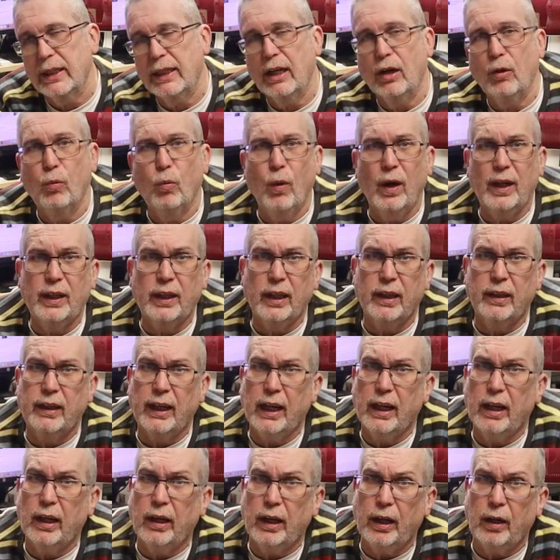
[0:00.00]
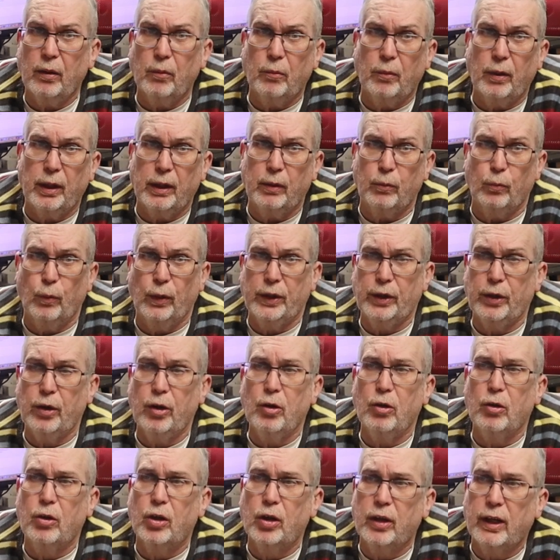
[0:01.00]
Now, whether
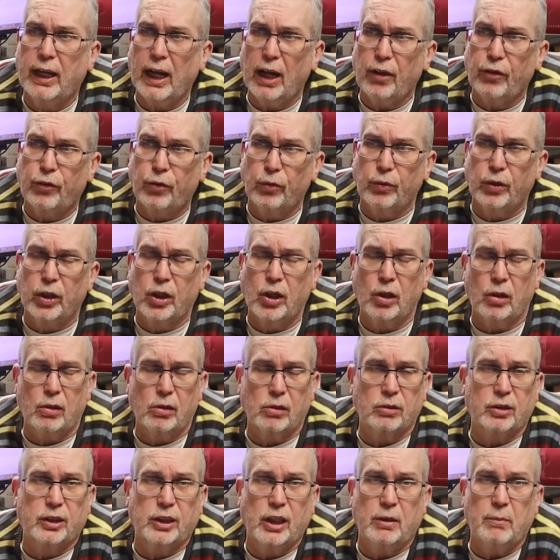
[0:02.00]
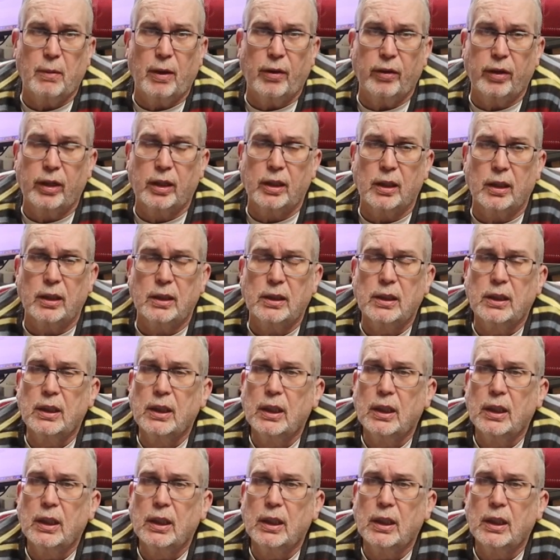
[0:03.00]
it'll get through the courts in America,